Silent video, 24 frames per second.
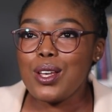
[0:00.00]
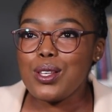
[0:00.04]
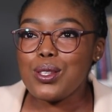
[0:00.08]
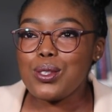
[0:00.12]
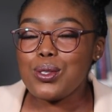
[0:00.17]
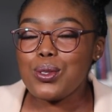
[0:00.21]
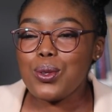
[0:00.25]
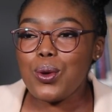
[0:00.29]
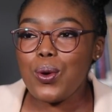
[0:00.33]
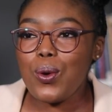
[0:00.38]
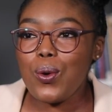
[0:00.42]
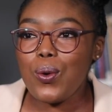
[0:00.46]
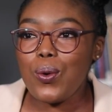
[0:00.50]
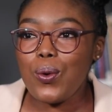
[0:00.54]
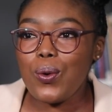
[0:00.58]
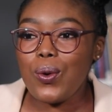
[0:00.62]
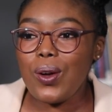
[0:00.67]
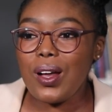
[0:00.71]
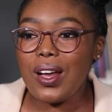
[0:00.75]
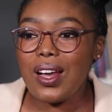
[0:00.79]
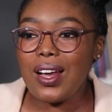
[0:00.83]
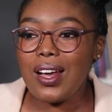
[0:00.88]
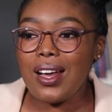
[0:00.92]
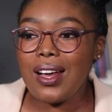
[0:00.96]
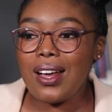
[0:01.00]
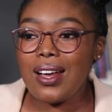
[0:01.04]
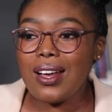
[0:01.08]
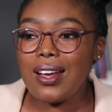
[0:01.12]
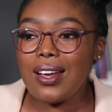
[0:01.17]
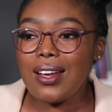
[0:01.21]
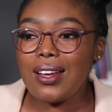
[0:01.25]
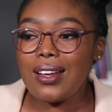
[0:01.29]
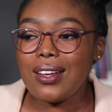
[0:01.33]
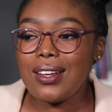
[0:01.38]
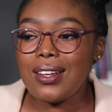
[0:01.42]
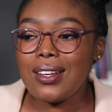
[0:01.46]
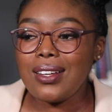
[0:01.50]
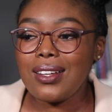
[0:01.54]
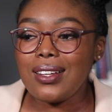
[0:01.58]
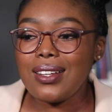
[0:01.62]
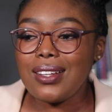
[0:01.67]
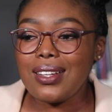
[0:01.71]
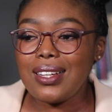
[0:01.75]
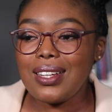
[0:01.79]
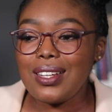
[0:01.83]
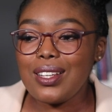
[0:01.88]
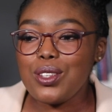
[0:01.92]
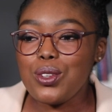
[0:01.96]
So
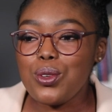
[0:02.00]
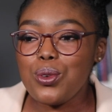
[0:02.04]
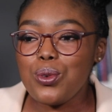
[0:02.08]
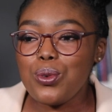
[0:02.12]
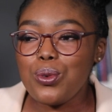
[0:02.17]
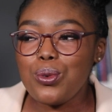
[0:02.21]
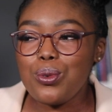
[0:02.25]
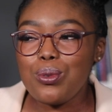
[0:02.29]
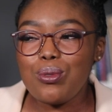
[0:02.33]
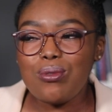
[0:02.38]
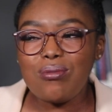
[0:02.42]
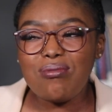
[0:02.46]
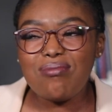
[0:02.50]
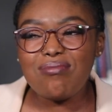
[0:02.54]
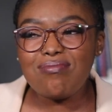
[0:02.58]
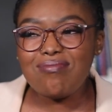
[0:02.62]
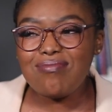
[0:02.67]
you